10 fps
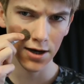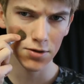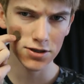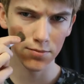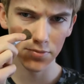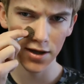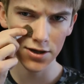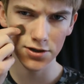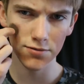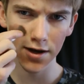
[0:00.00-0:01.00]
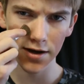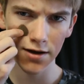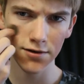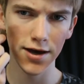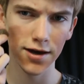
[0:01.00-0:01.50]
See how much I'm blushing right
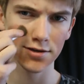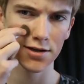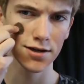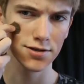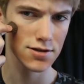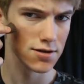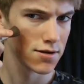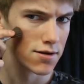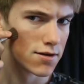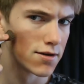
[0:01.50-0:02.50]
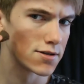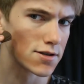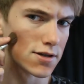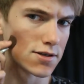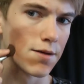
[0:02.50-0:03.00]
now? Yeah, it's because it's
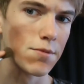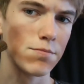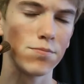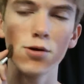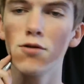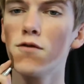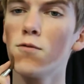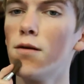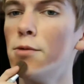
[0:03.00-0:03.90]
because I'm a beautiful